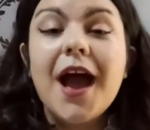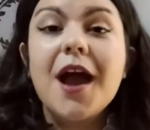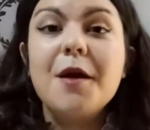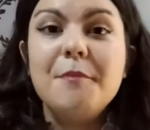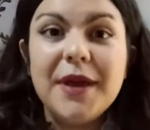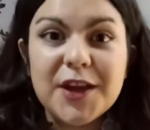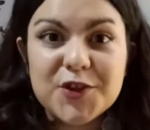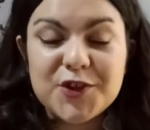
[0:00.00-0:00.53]

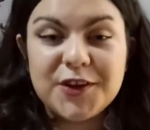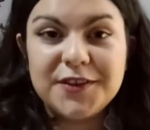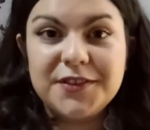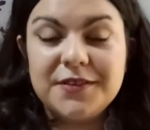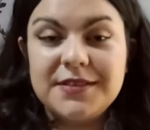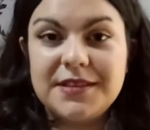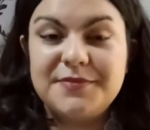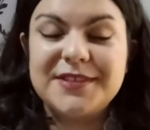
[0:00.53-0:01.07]
Make sure
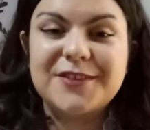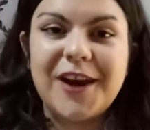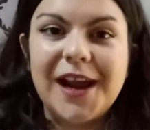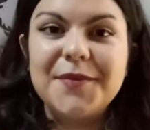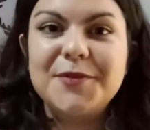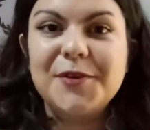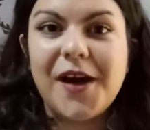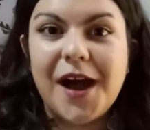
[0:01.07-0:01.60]
to
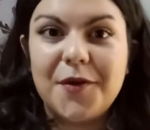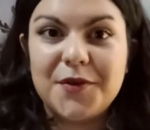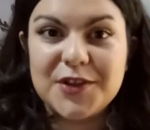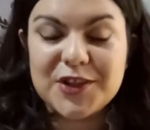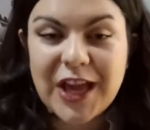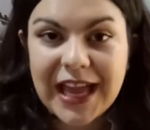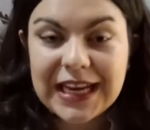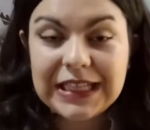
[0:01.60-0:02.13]
subscribe to our
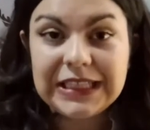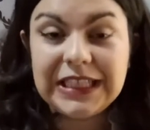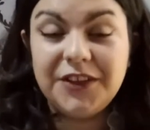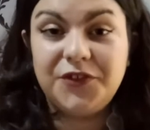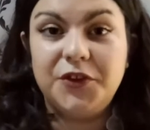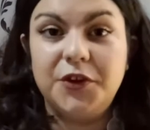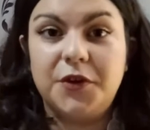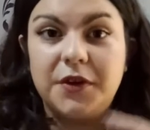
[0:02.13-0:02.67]
channel
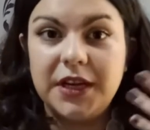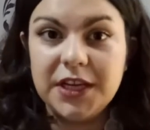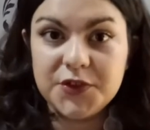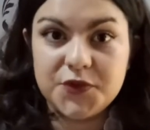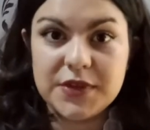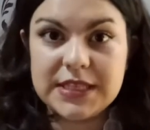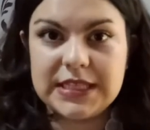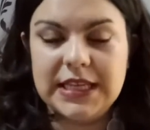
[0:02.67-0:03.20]
if you're
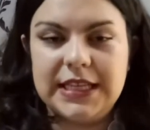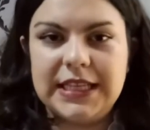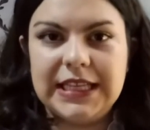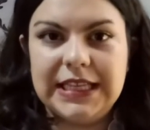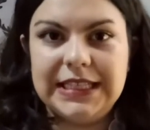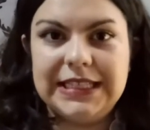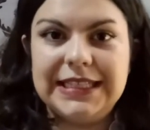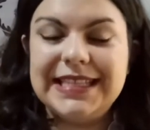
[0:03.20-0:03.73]
interested
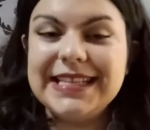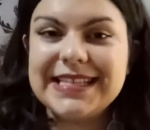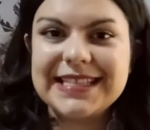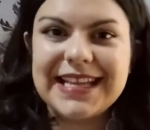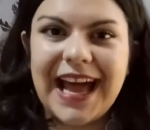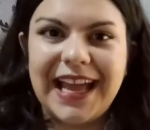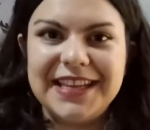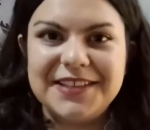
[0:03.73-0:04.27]
in this
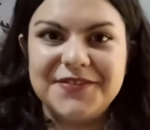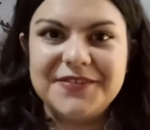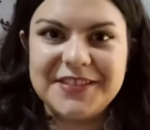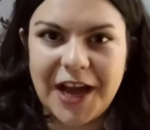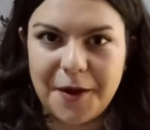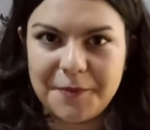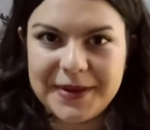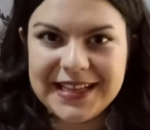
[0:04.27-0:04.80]
kind of
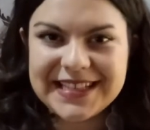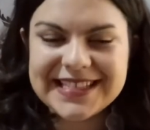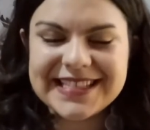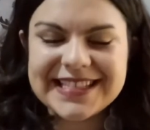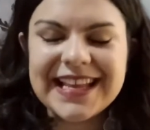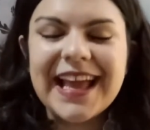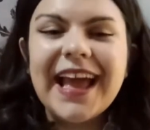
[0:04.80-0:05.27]
topics.